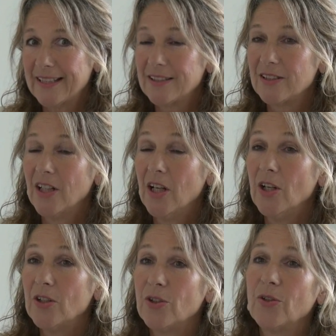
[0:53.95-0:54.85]
in
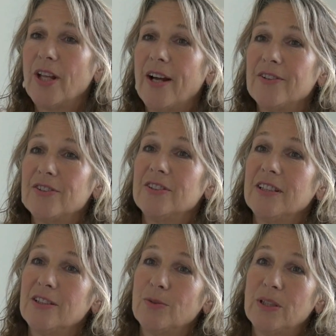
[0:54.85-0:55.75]

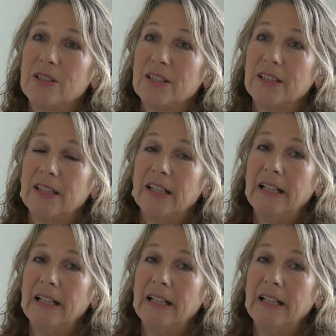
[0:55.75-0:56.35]
2020